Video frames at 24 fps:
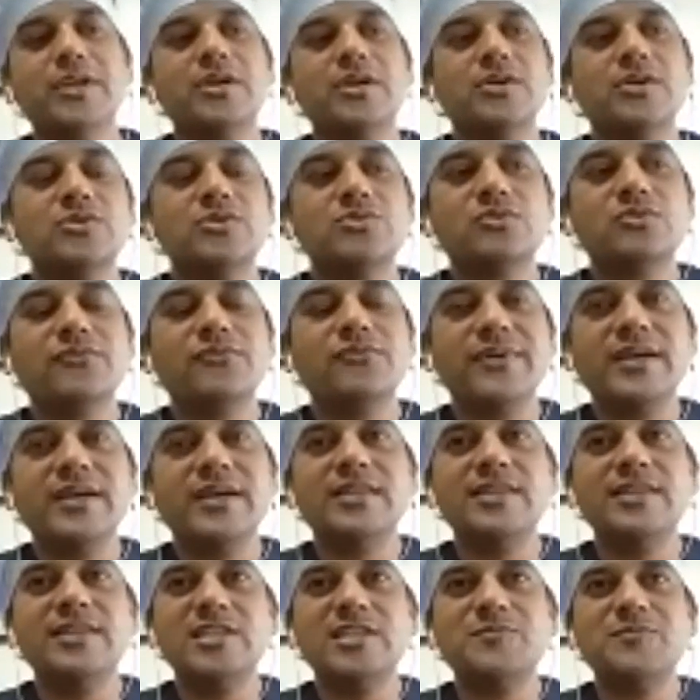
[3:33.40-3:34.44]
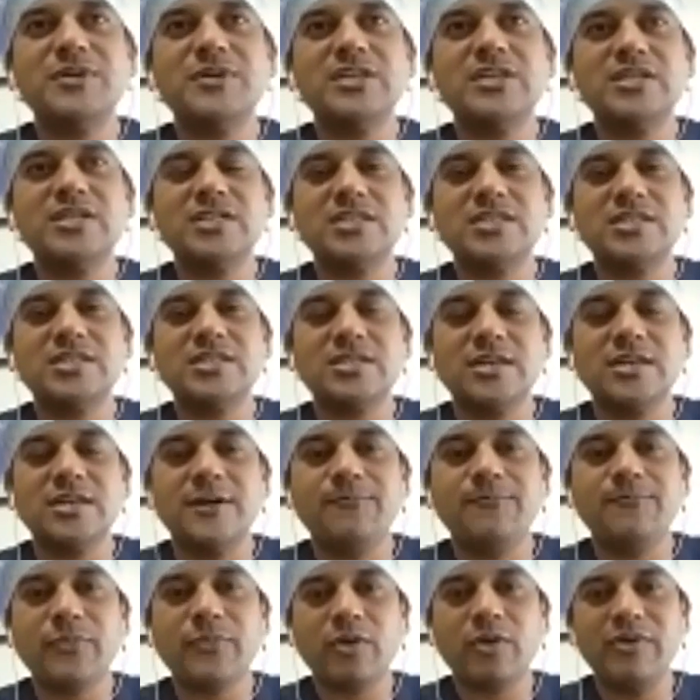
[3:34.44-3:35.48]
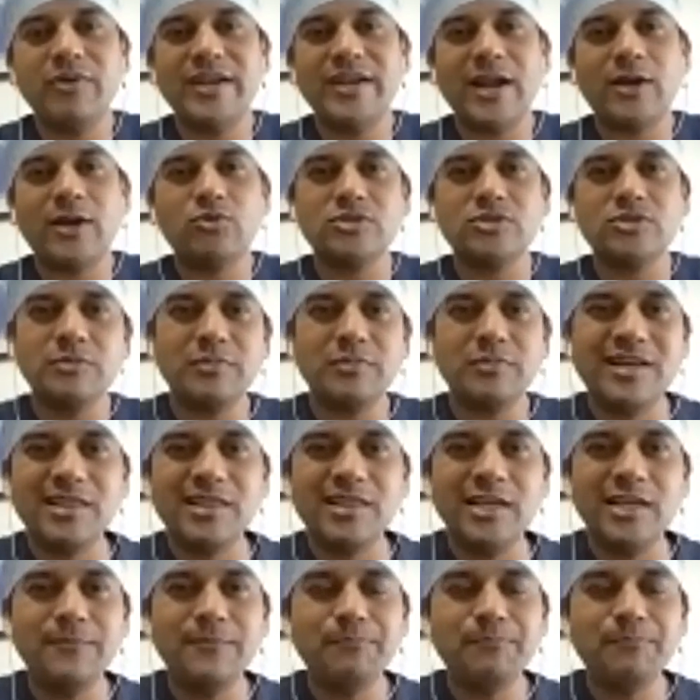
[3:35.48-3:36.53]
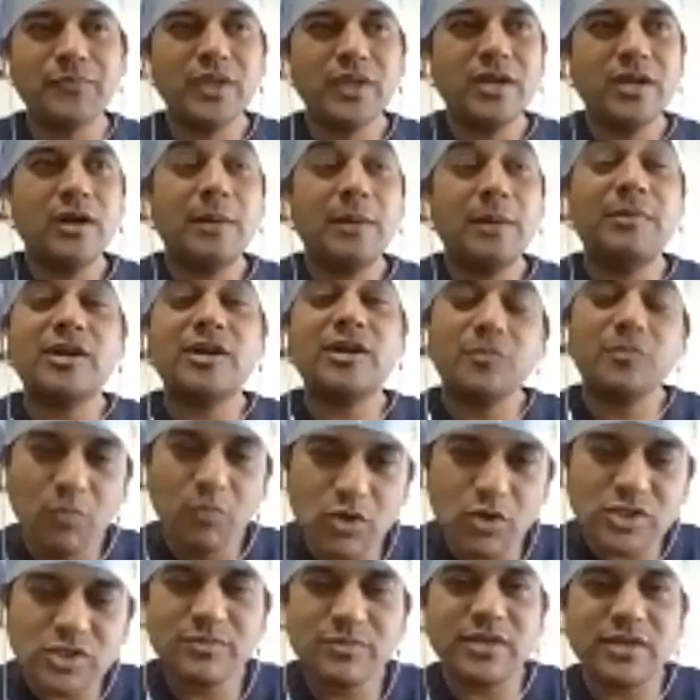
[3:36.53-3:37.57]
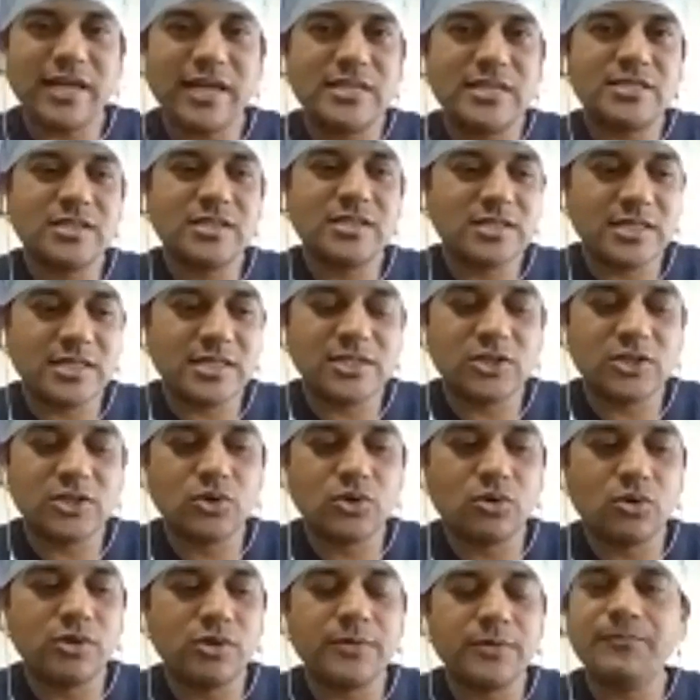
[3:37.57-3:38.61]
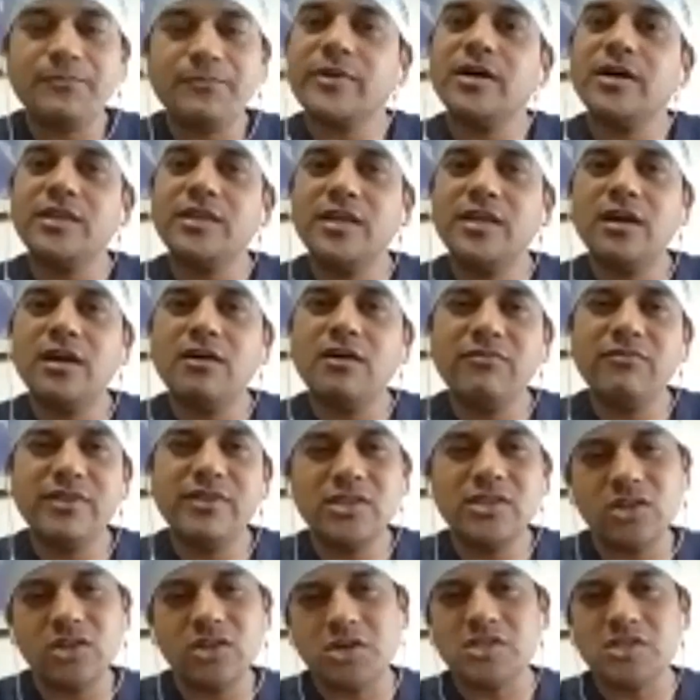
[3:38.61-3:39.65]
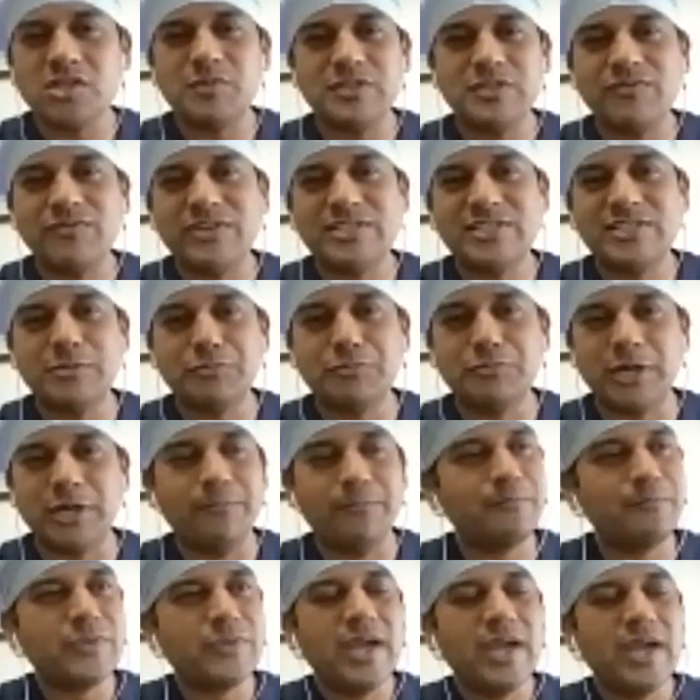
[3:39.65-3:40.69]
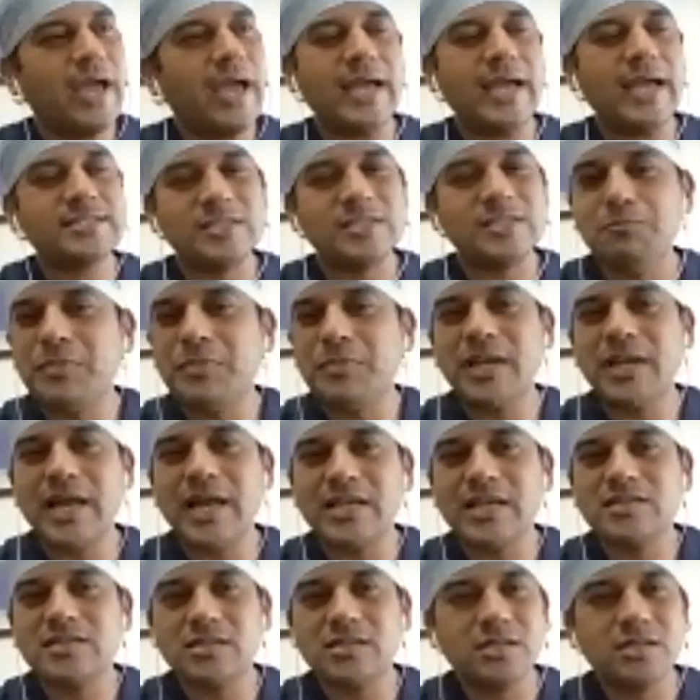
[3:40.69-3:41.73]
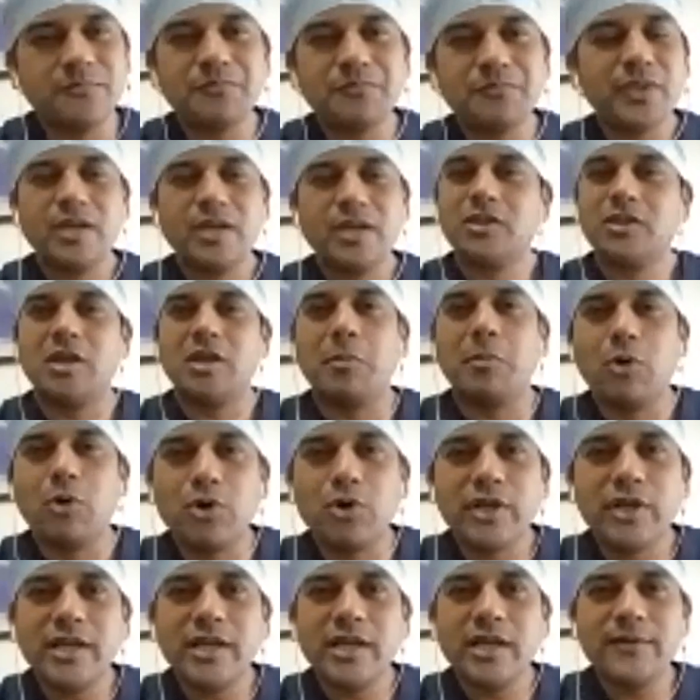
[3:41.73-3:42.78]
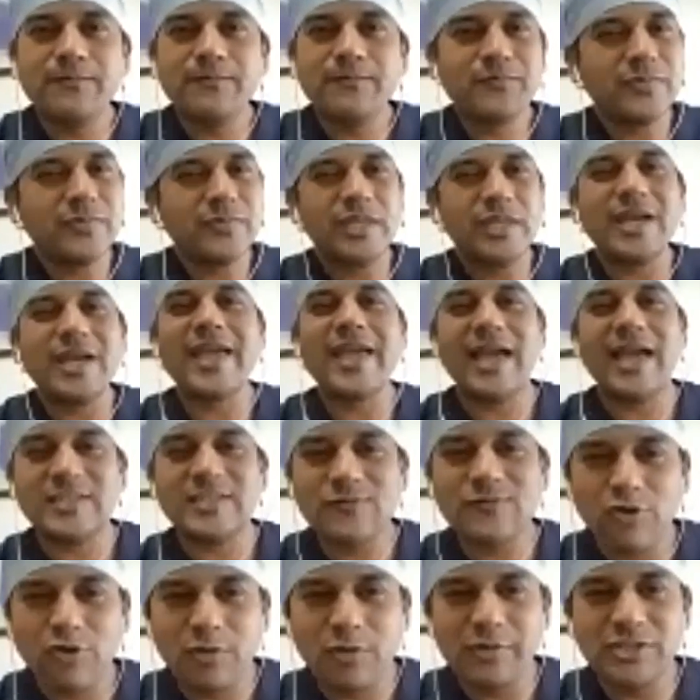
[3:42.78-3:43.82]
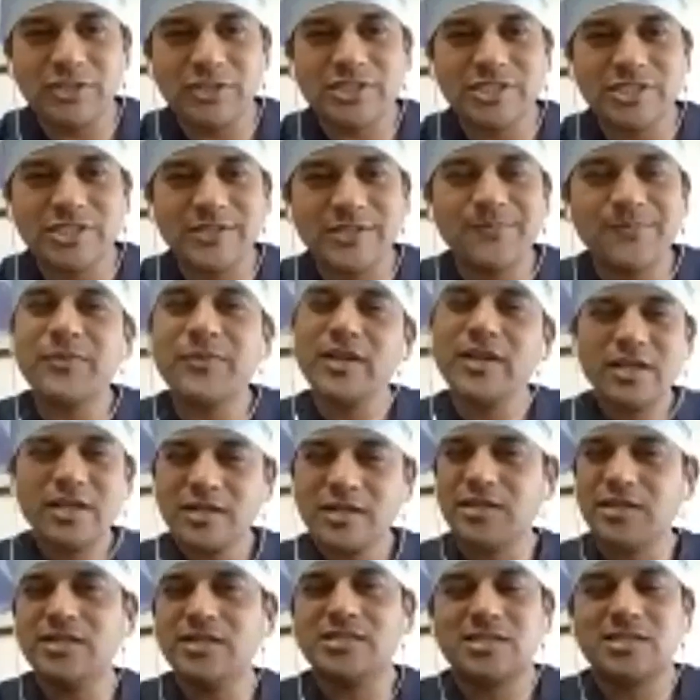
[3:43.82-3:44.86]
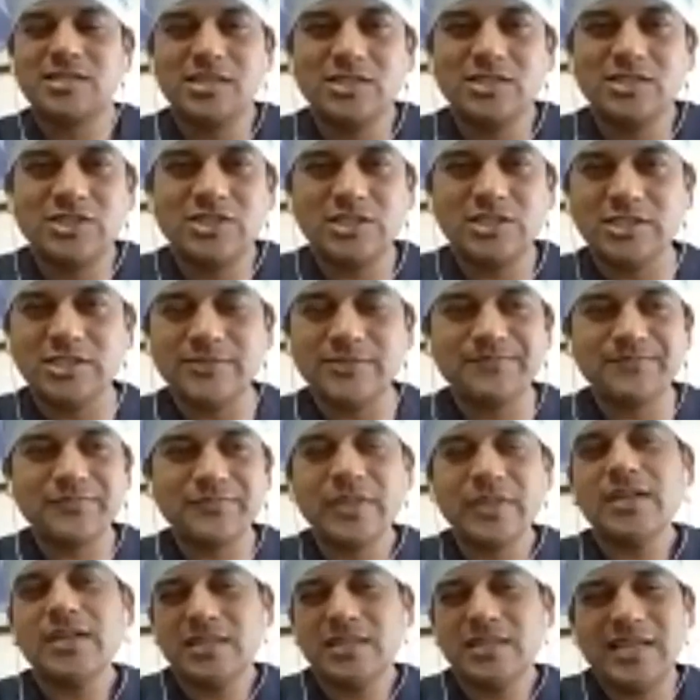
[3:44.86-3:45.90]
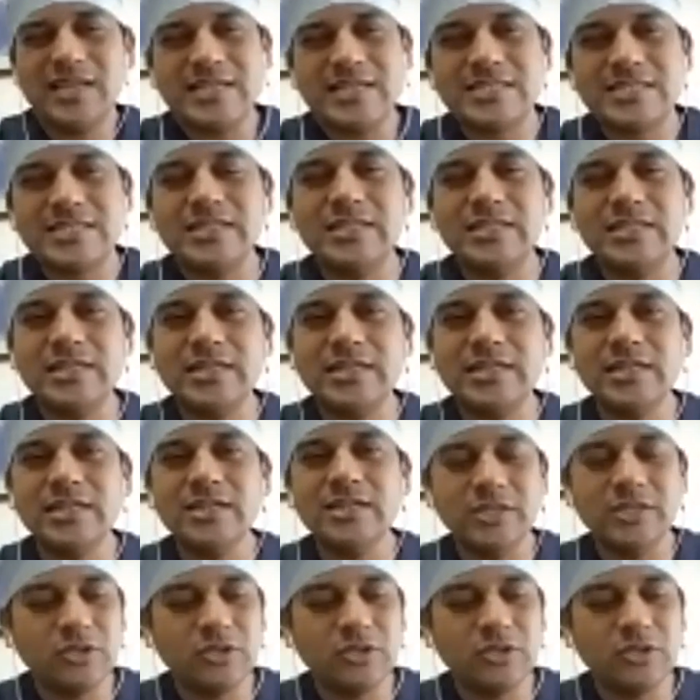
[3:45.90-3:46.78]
So where these patients, we diagnose them early, but most of the cancers, as I told, they have very non-specific symptom, as simple as the bloating, the gas formation, the distension, the acidity,